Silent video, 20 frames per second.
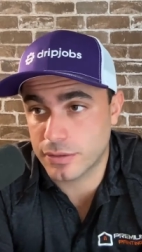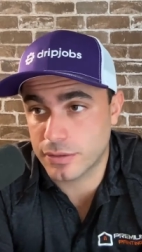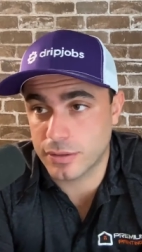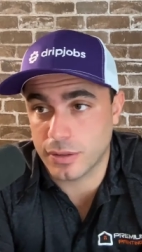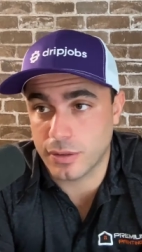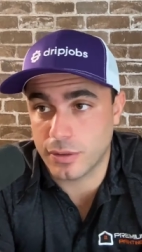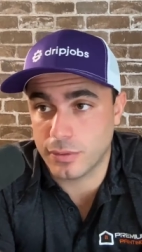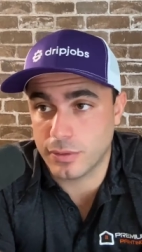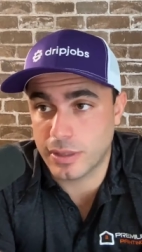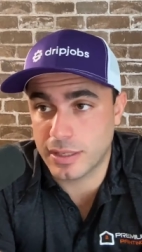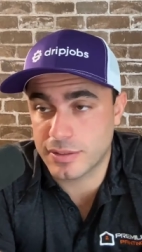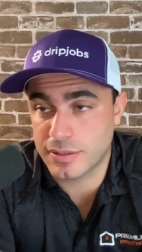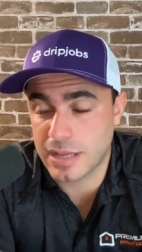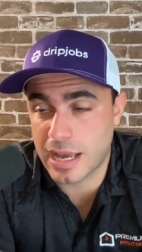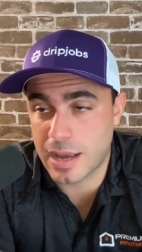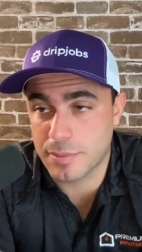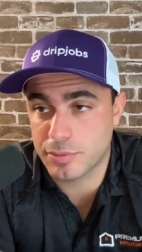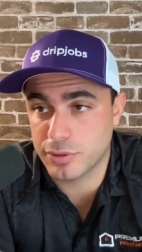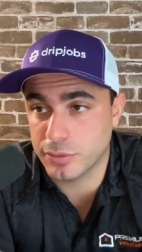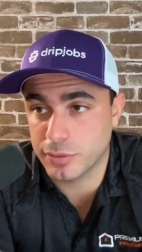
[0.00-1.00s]
So that's
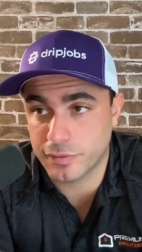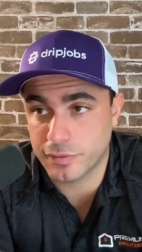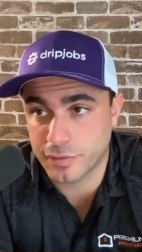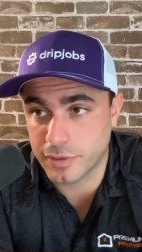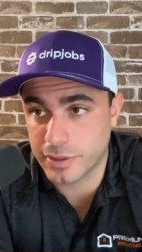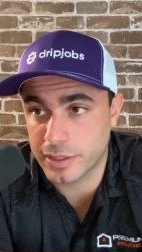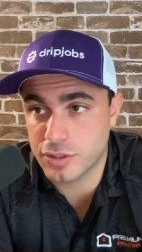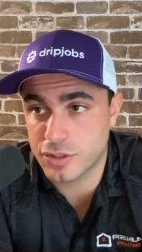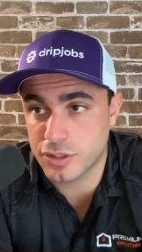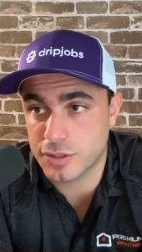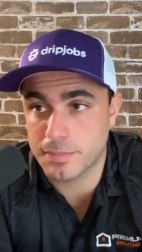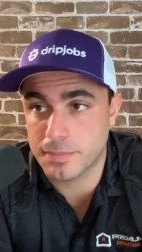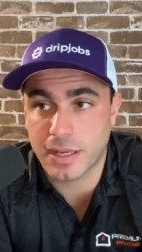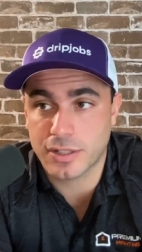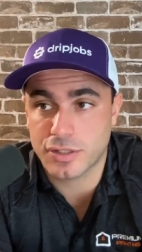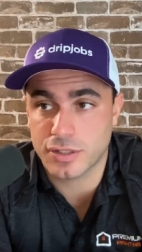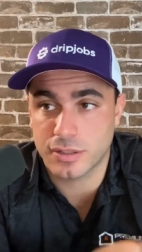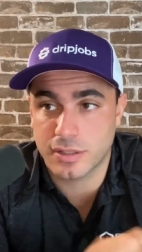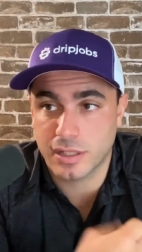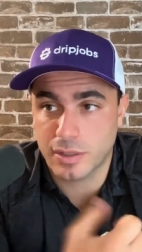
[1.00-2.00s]
absolutely free. Just
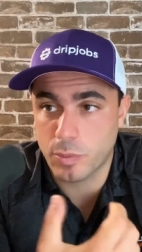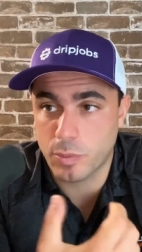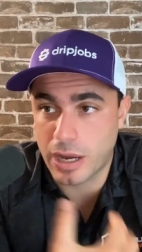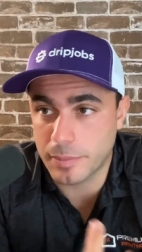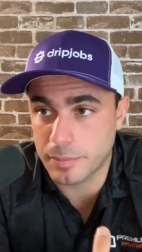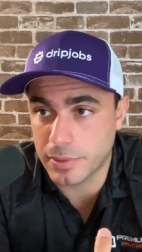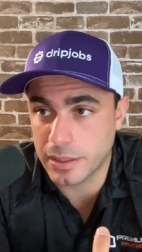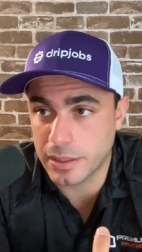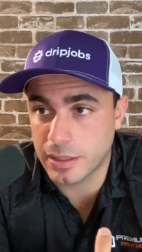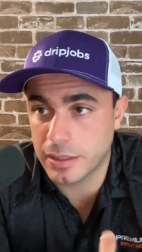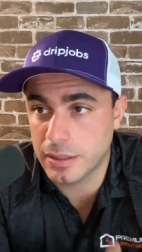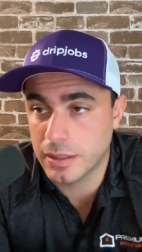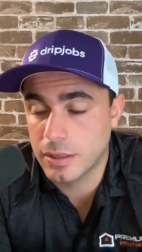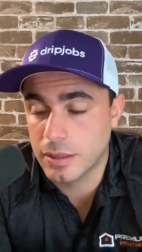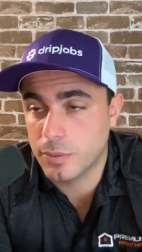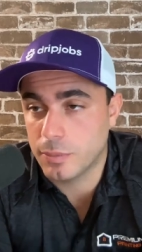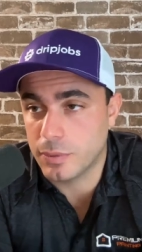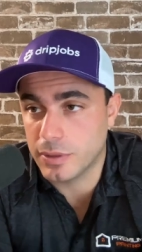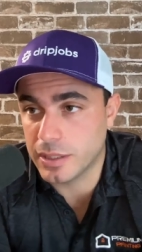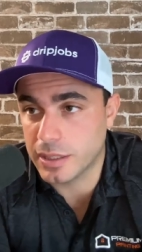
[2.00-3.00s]
mention DYB
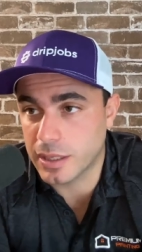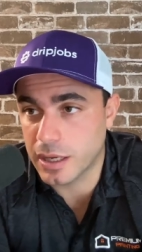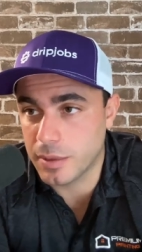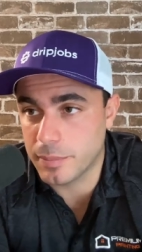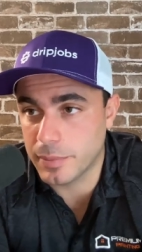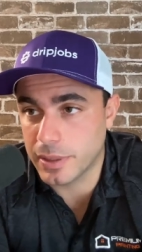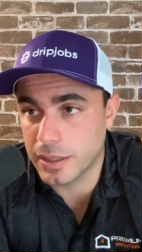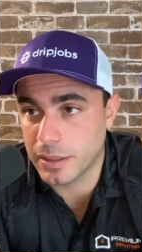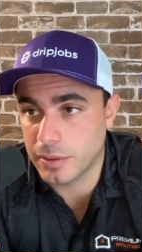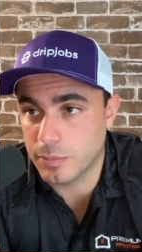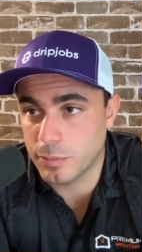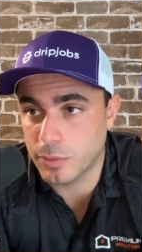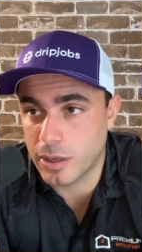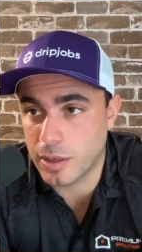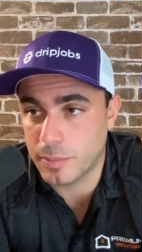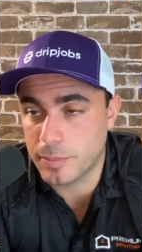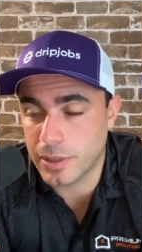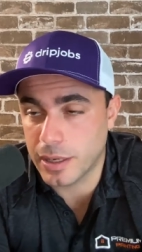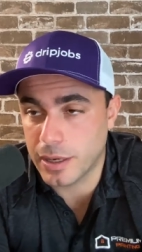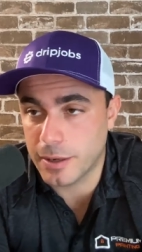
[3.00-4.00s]
when you come in, and we'll
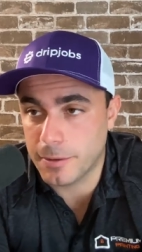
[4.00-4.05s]
help you out.